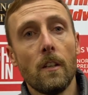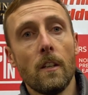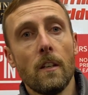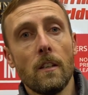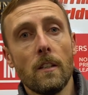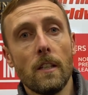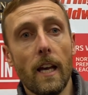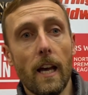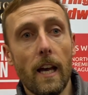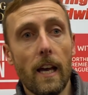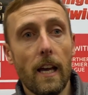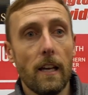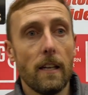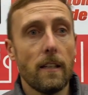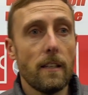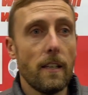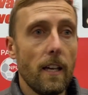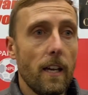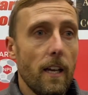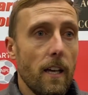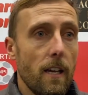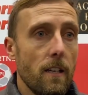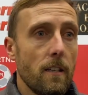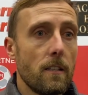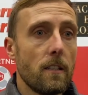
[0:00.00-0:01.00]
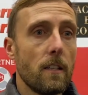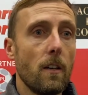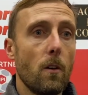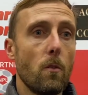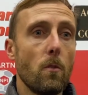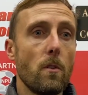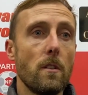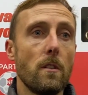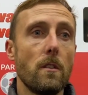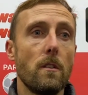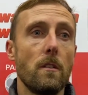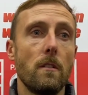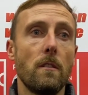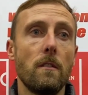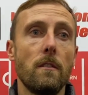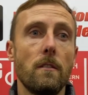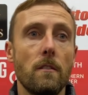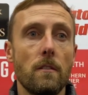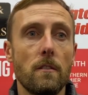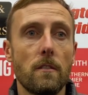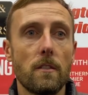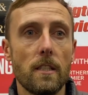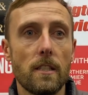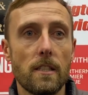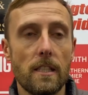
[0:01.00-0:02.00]
Yeah, you know,
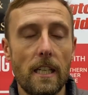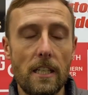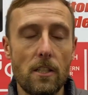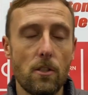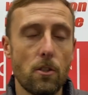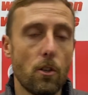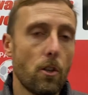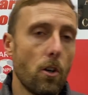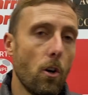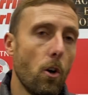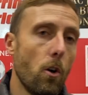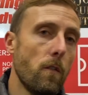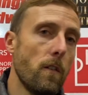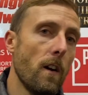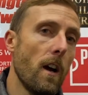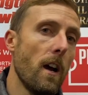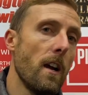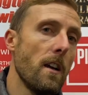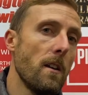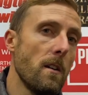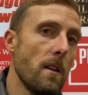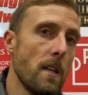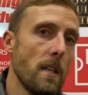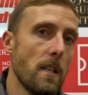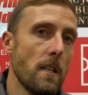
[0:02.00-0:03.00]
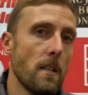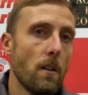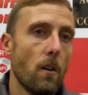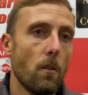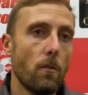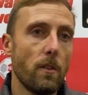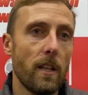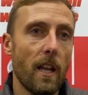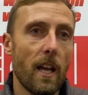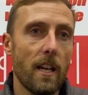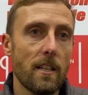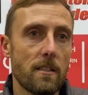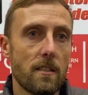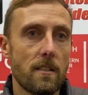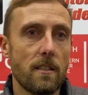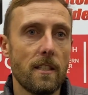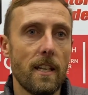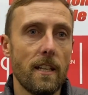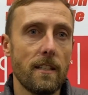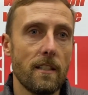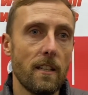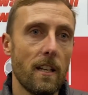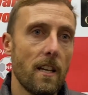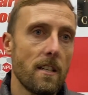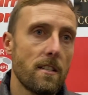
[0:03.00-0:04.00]
since I took over, you know, the
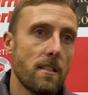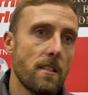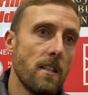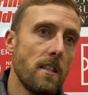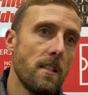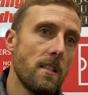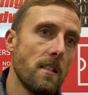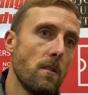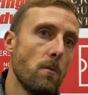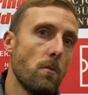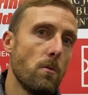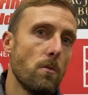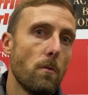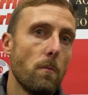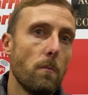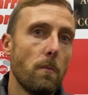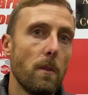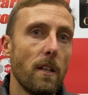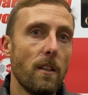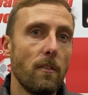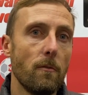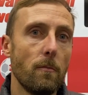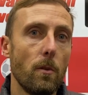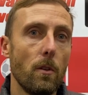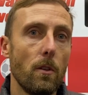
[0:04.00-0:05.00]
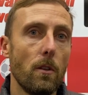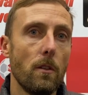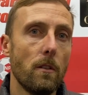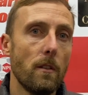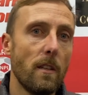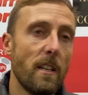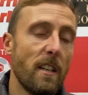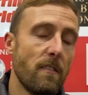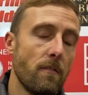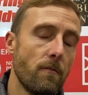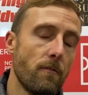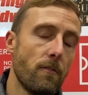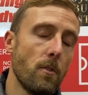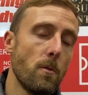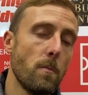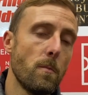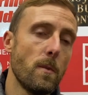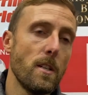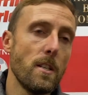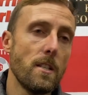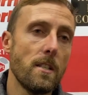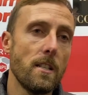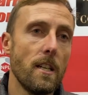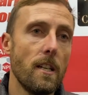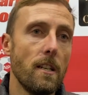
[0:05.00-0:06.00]
end of last season, he was unbelievable, and even through
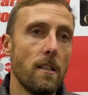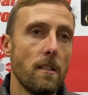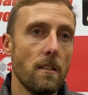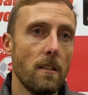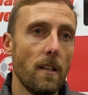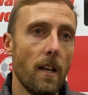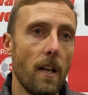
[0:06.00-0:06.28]
pre-season.